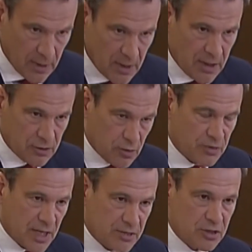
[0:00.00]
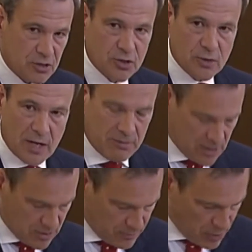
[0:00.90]
In 2002, our
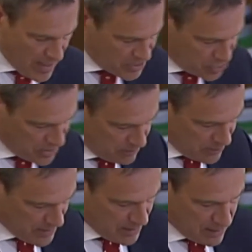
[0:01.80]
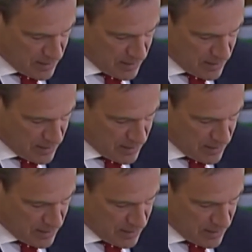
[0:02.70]
GDP,